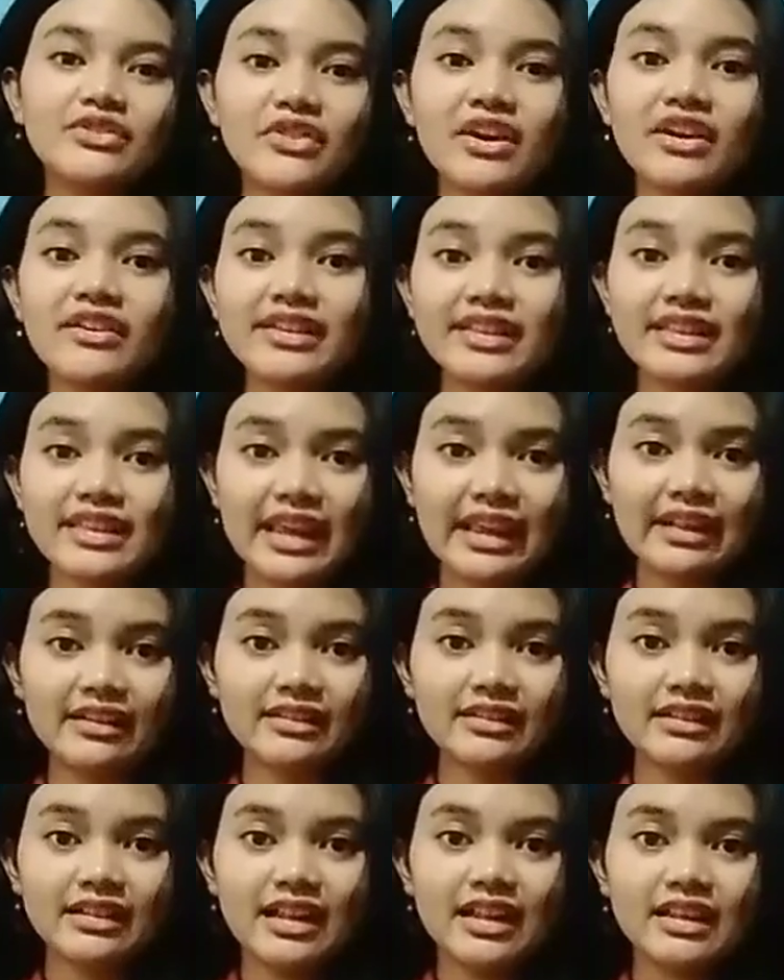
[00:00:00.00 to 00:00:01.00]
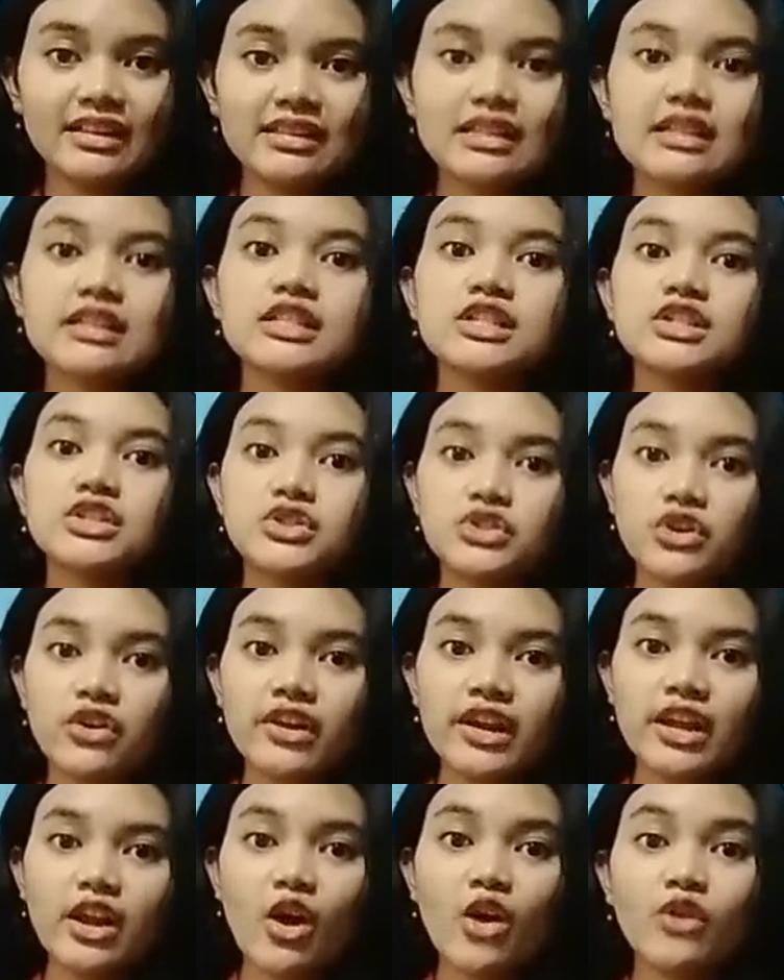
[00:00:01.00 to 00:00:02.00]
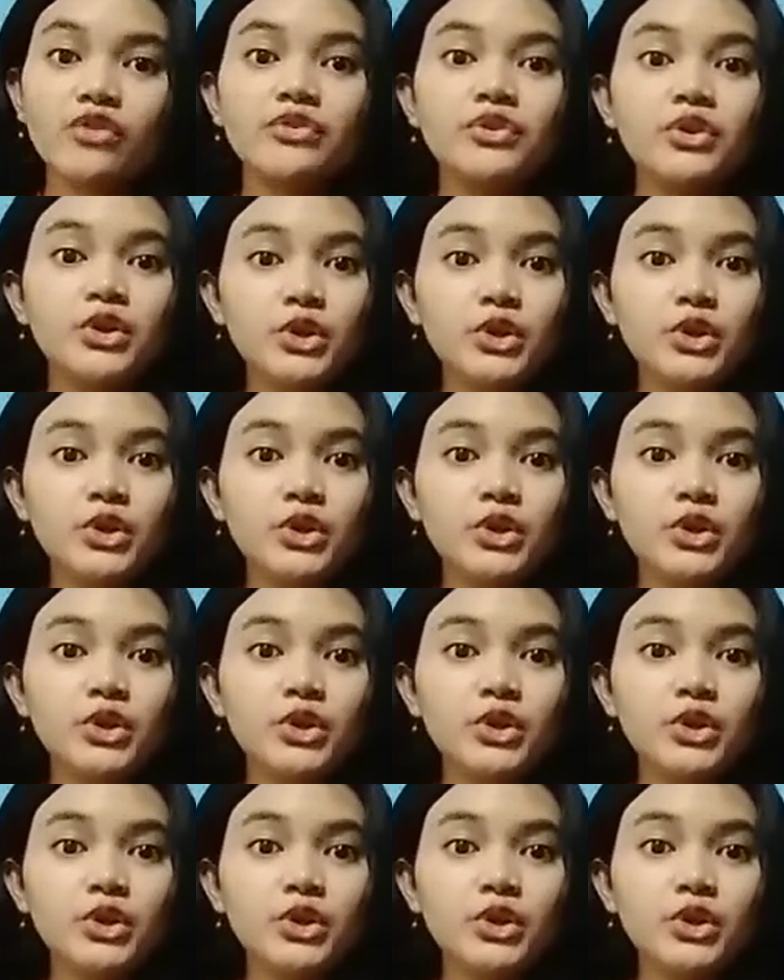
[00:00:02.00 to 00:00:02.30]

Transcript: Fairy tale, the story of